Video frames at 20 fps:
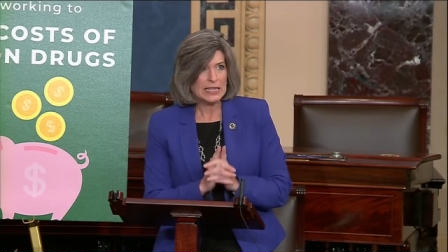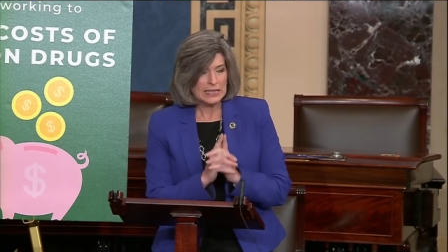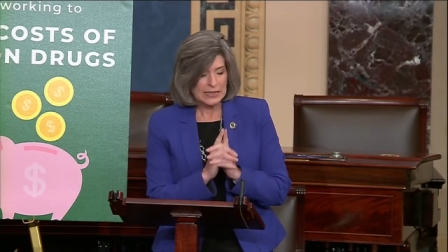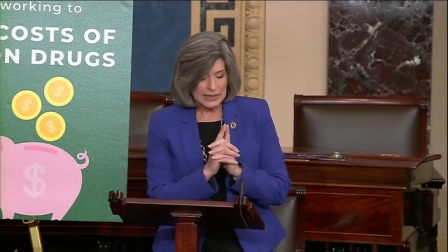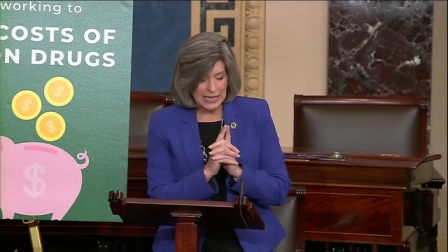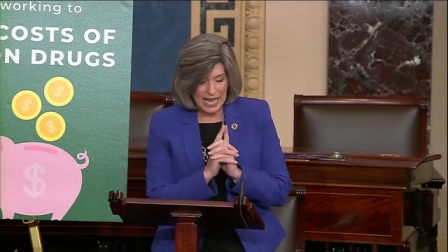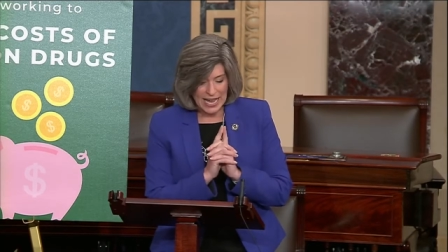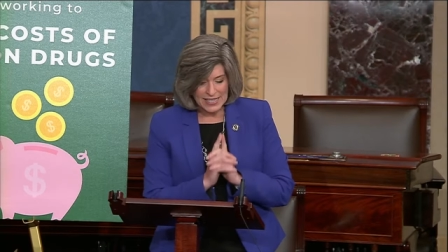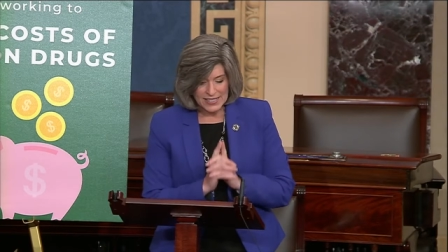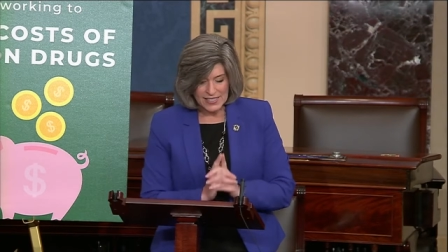
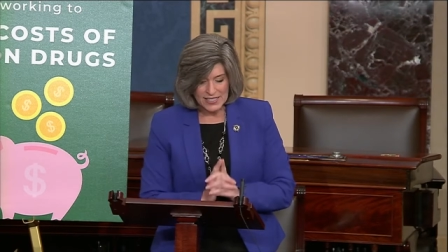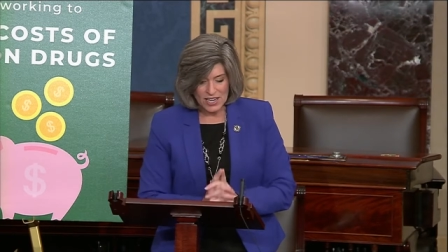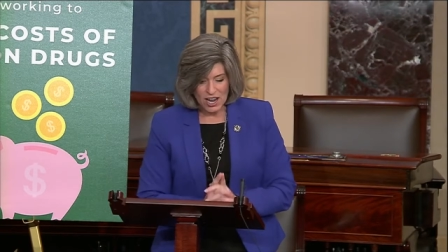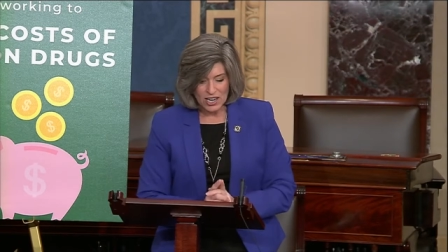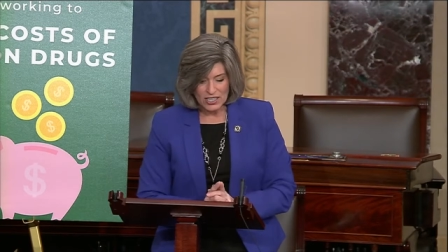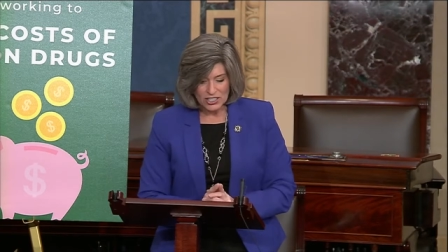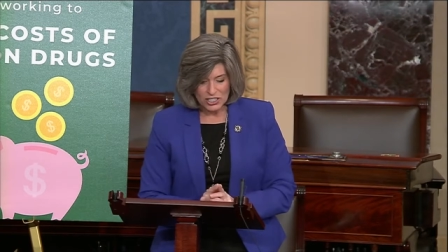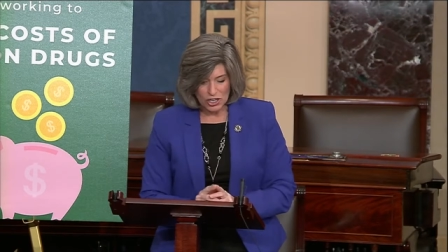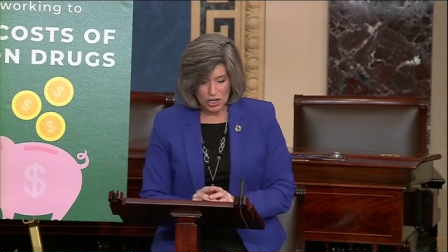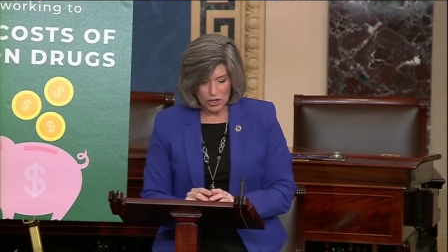Last
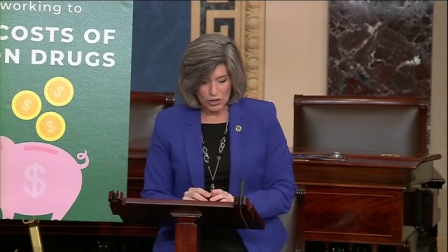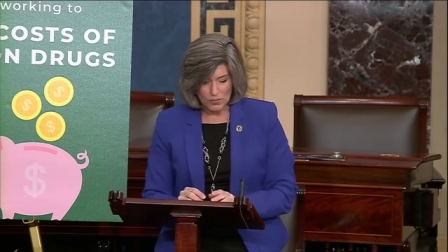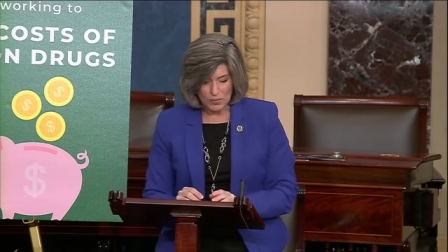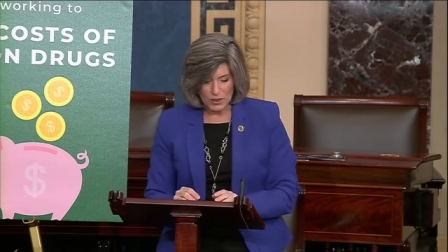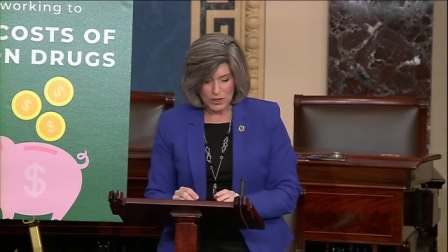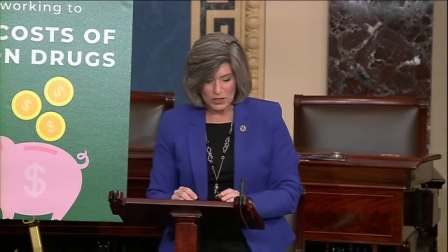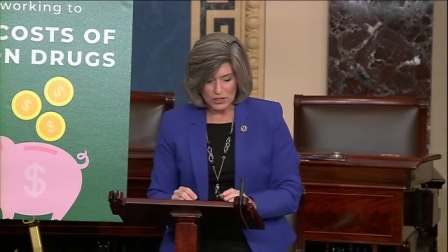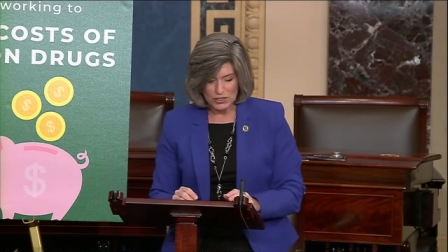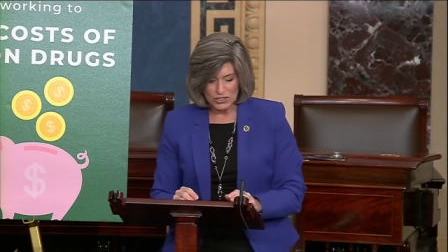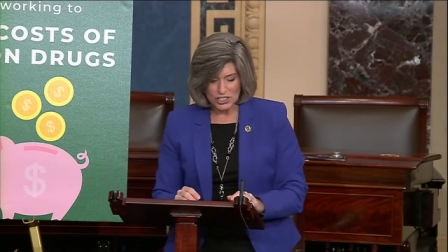
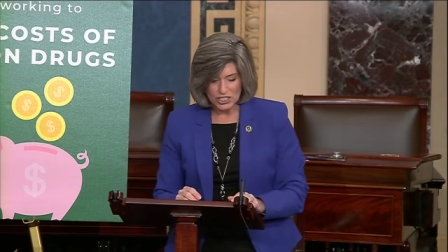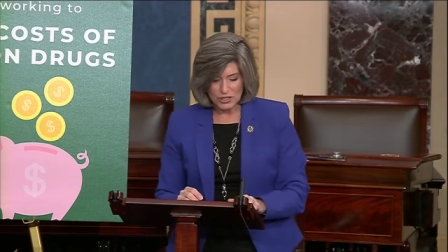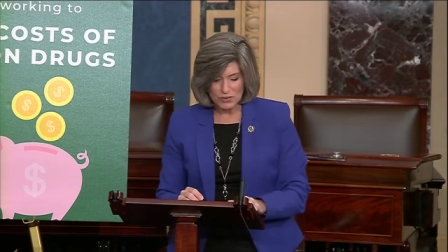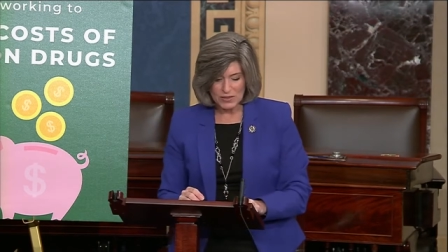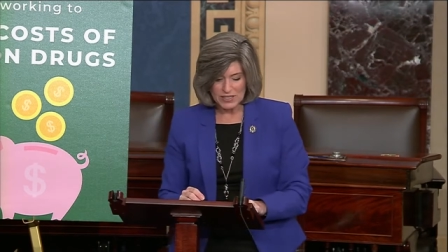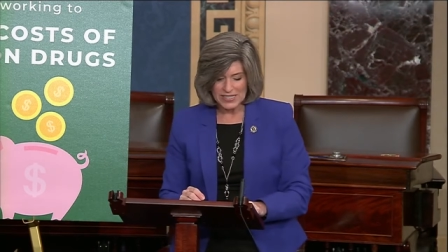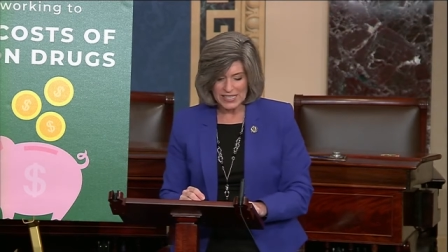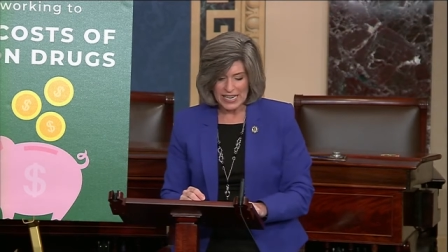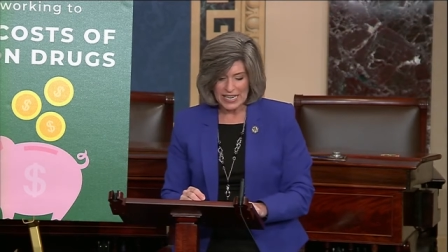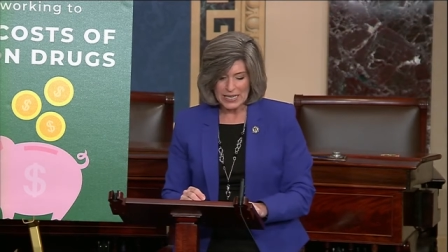October, she
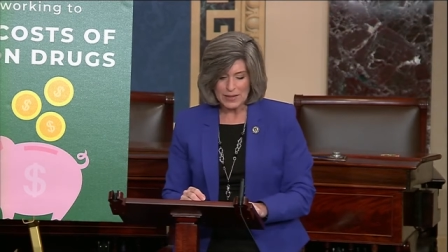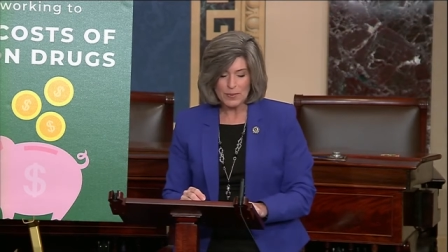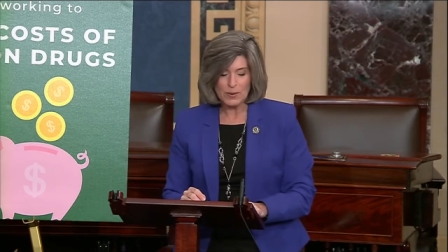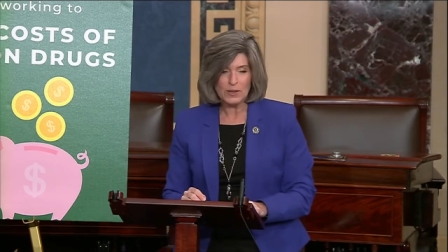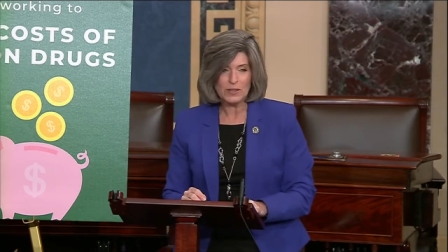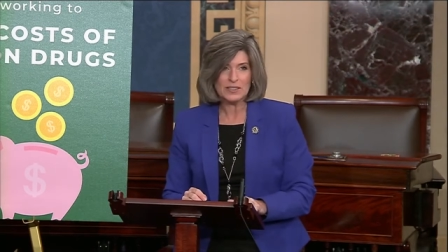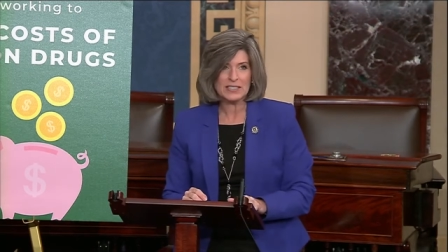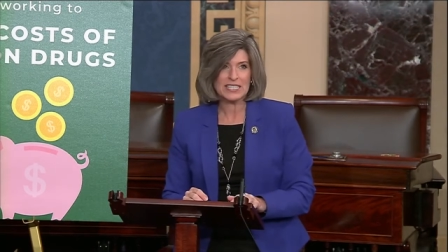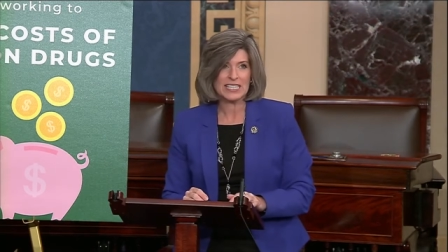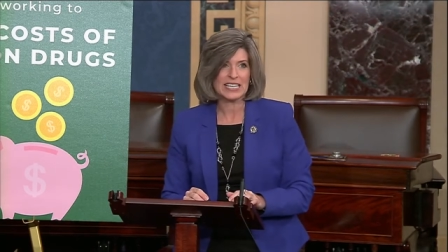was
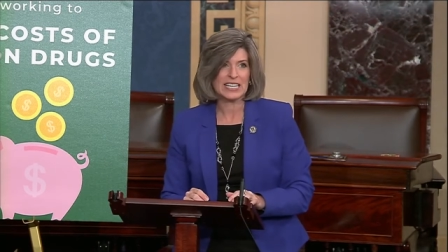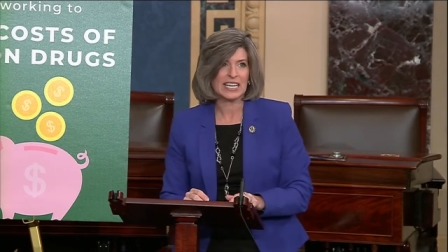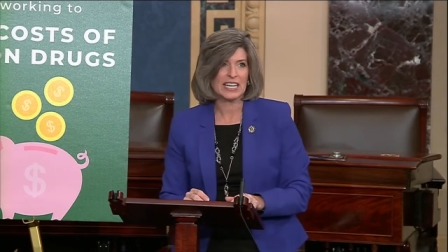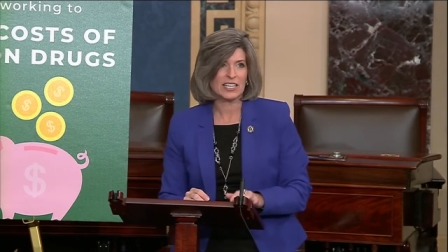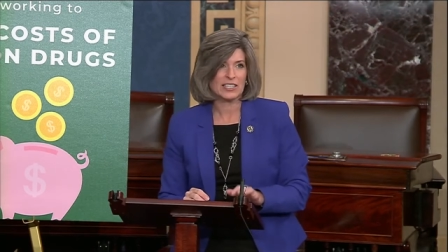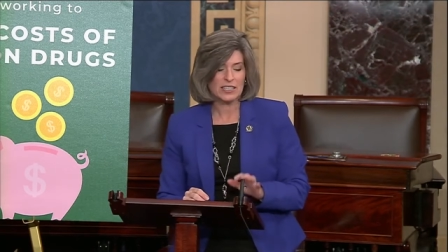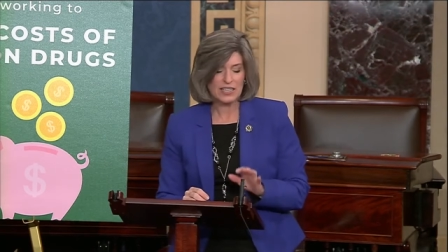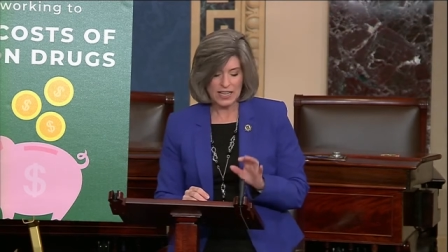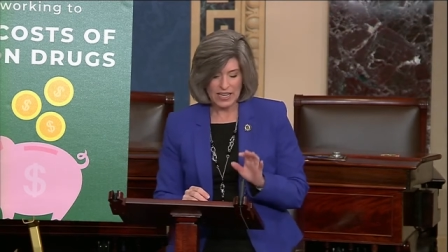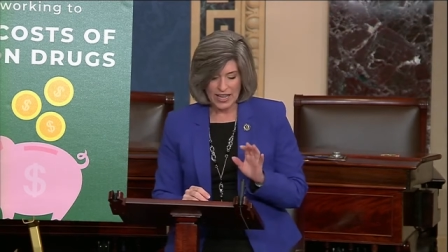able to
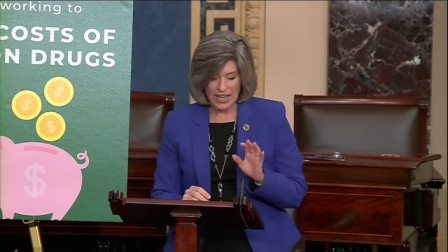get